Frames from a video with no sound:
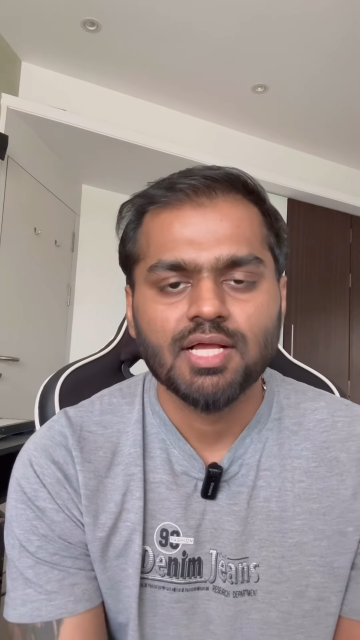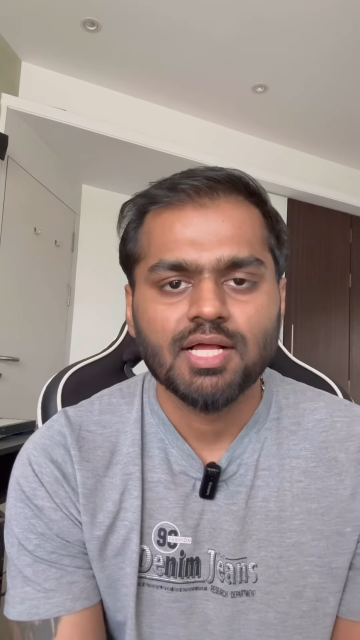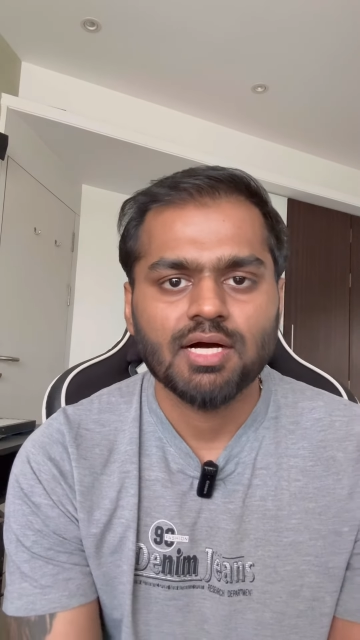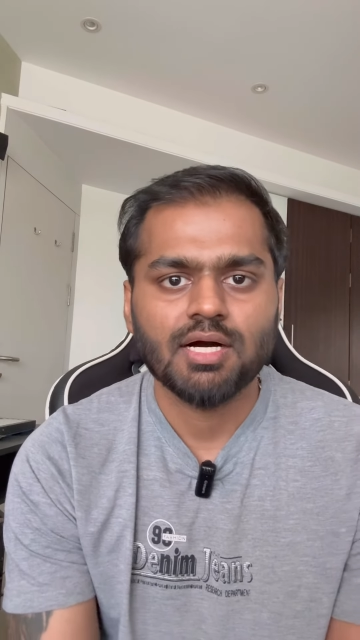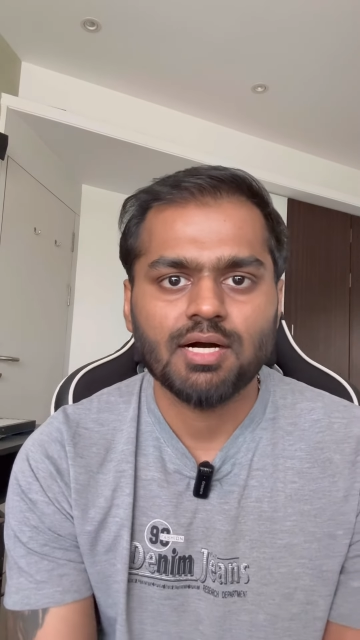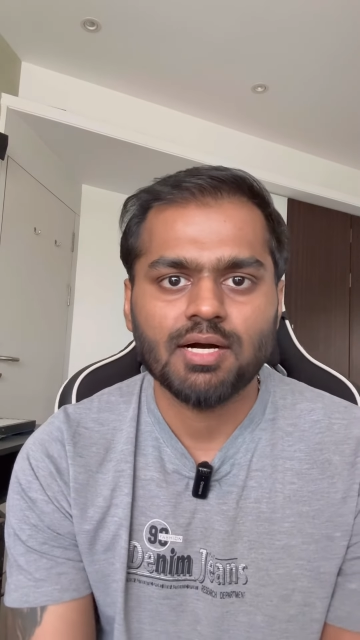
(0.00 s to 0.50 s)

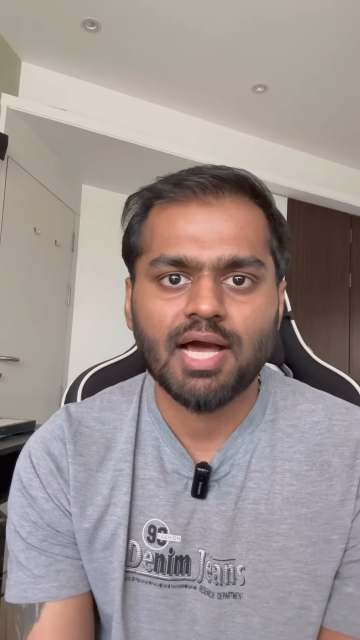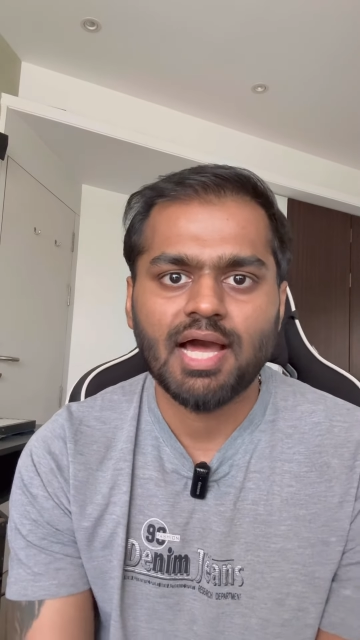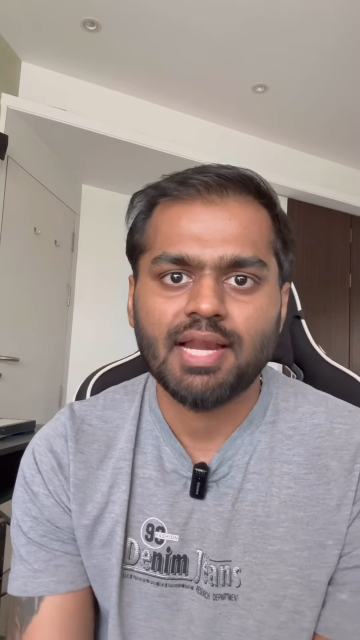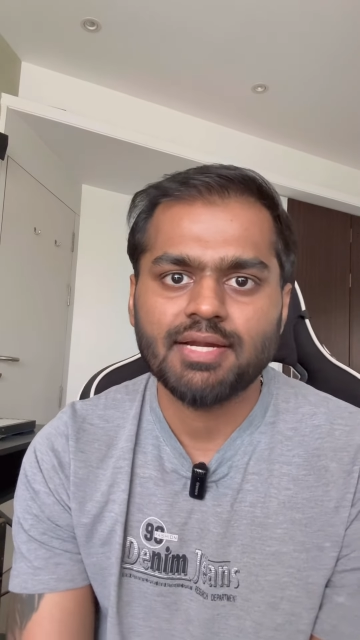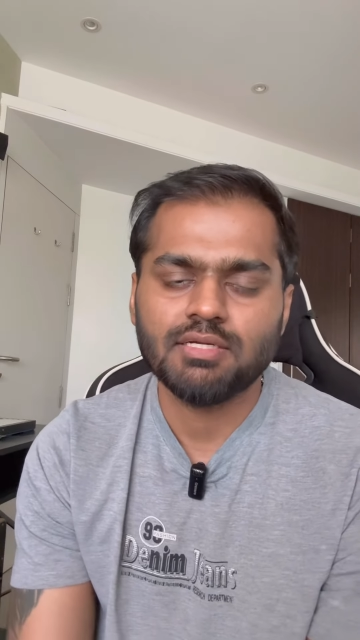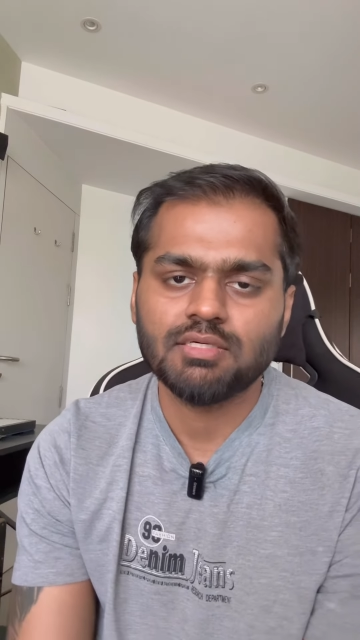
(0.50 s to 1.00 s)

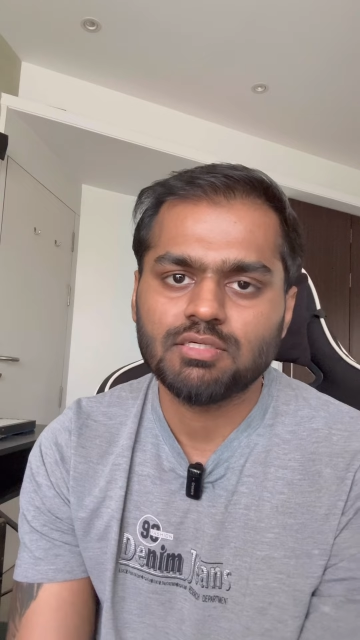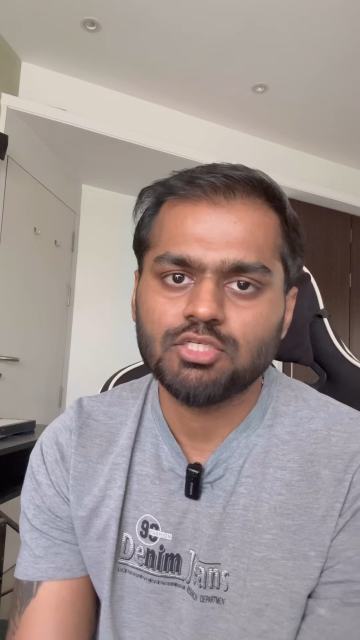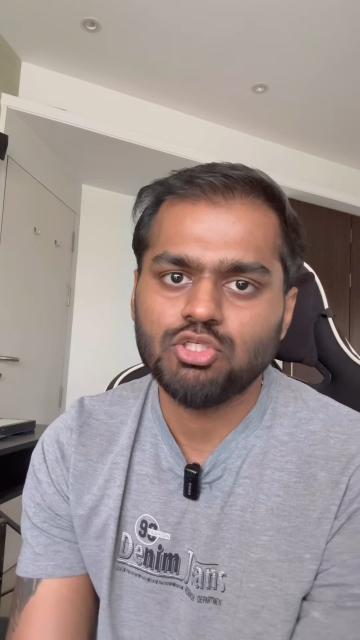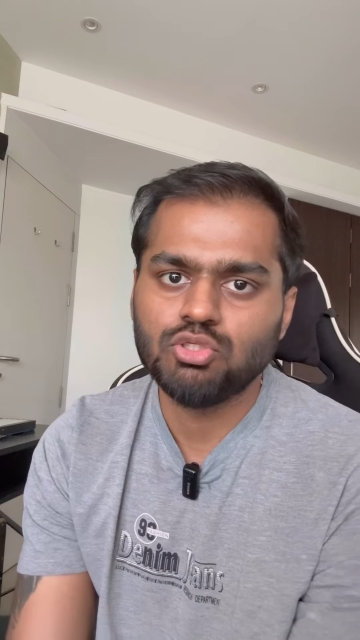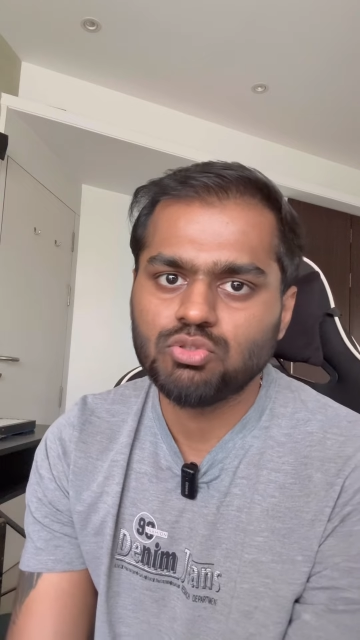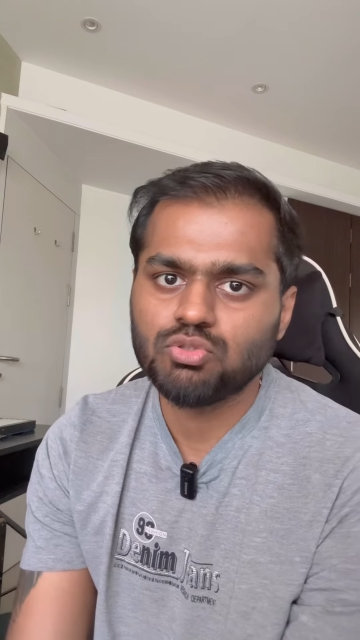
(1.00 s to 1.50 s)
had
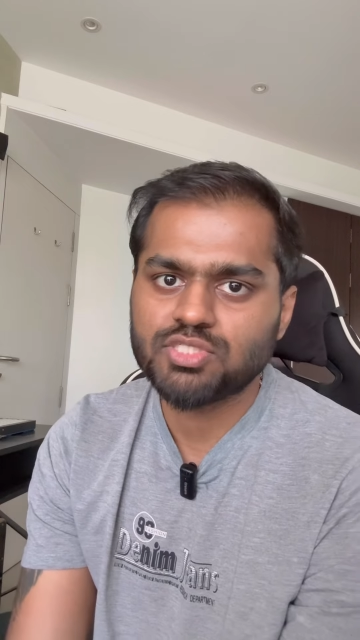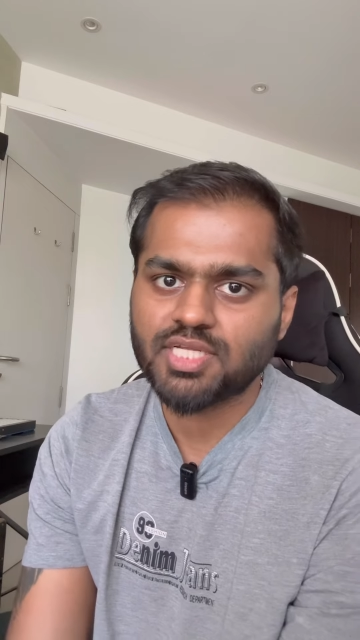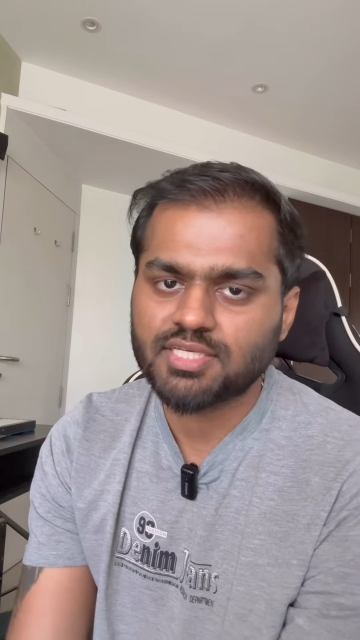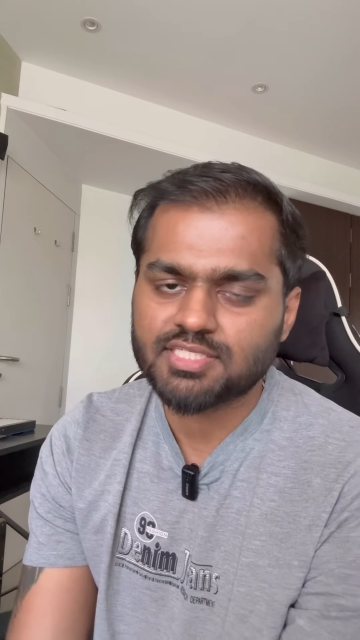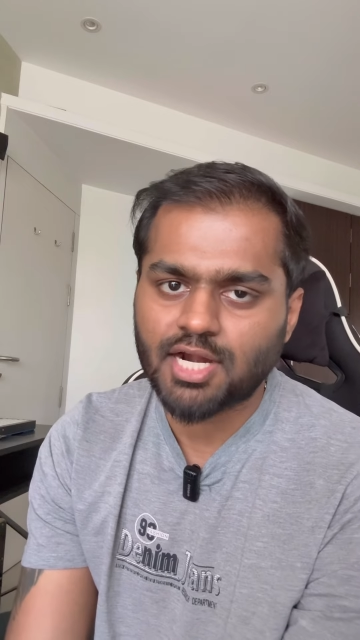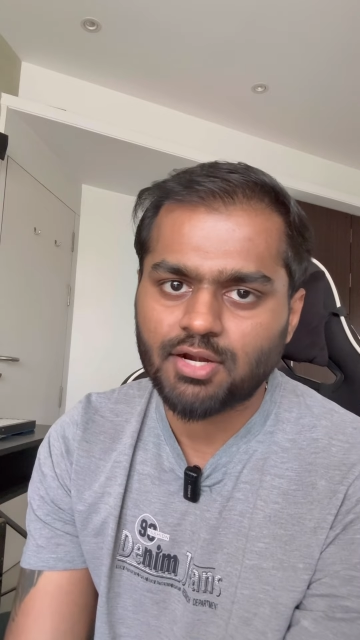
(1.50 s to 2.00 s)
used at
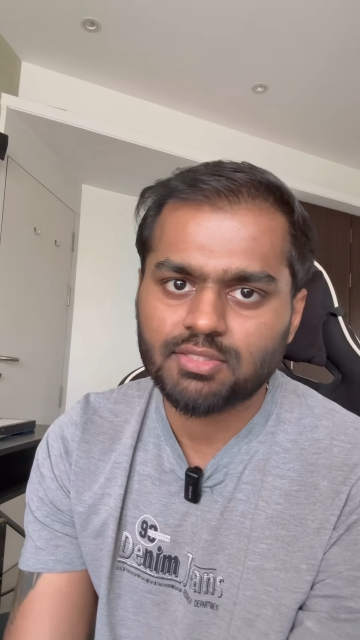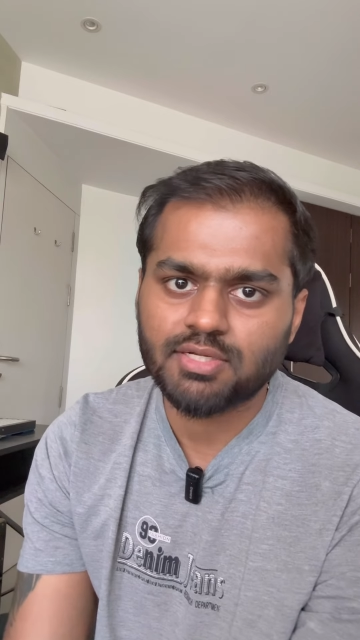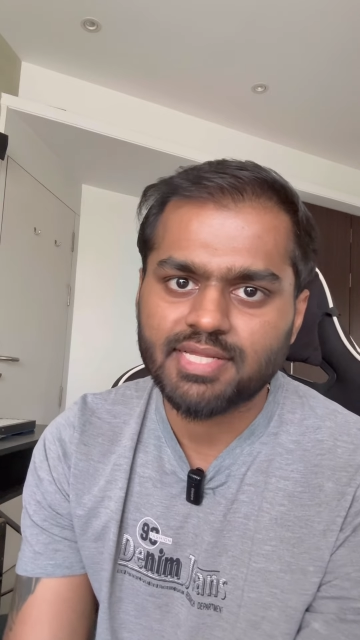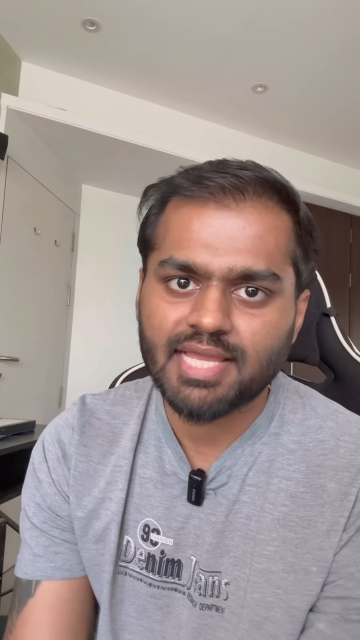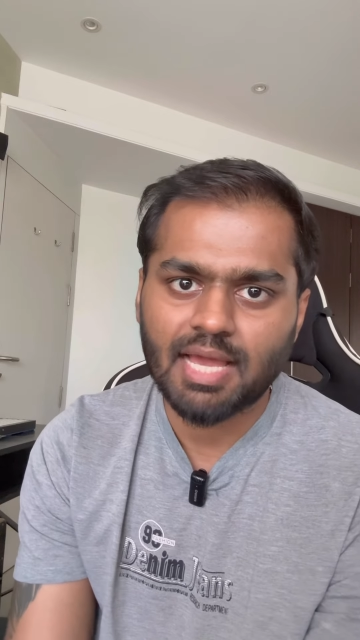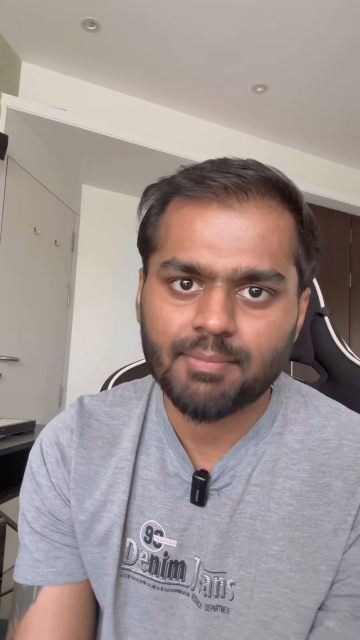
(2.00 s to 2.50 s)
the start of the
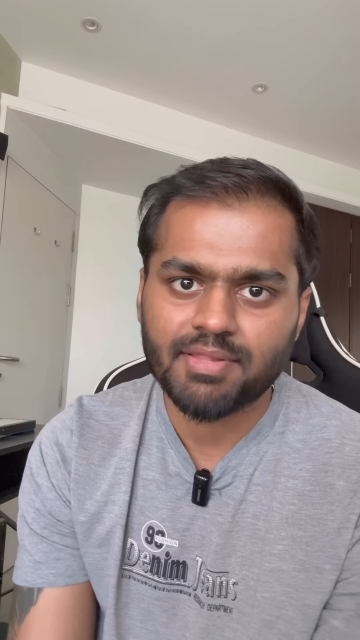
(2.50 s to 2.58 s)
rehab,